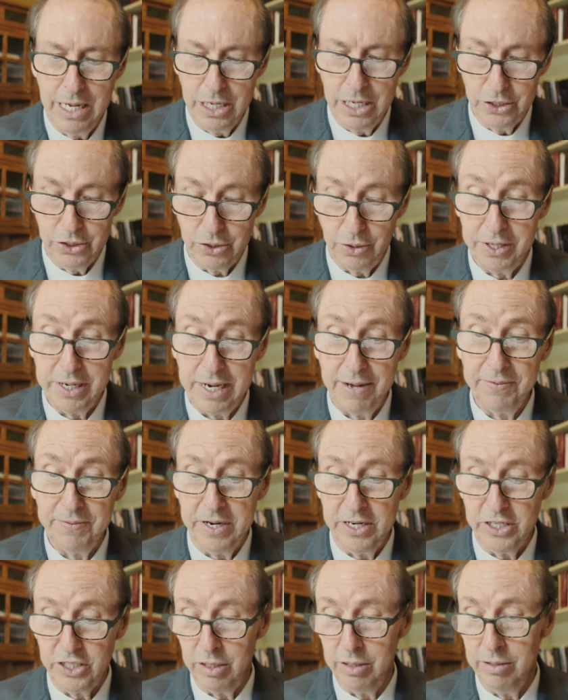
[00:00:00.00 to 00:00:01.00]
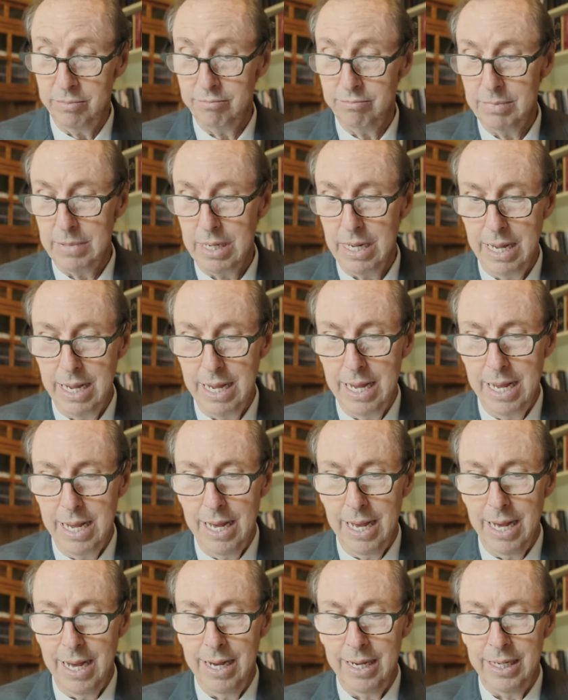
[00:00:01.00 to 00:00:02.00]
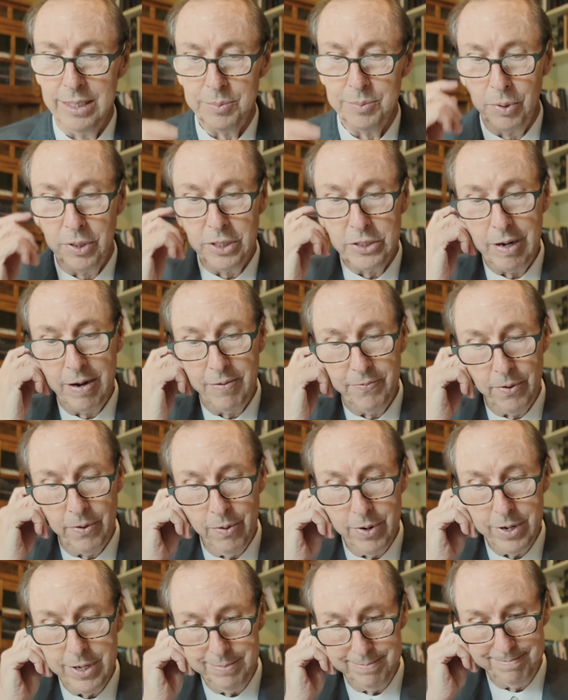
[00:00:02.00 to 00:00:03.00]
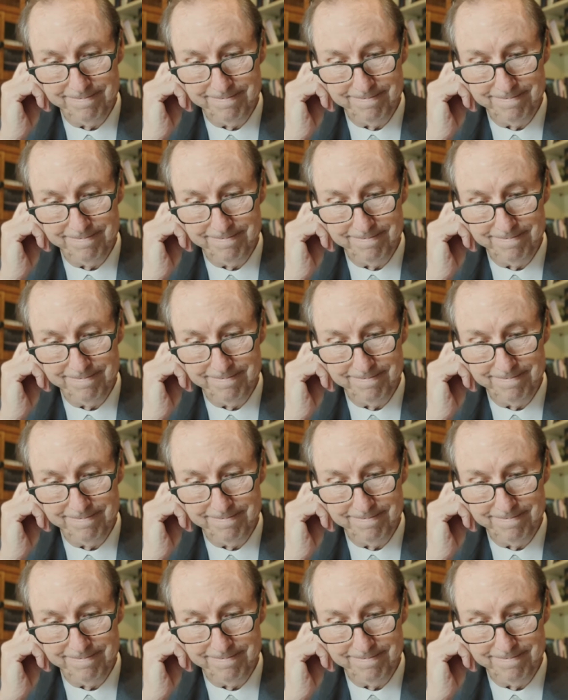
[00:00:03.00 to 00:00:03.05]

So the definition uh, is pretty straightforward.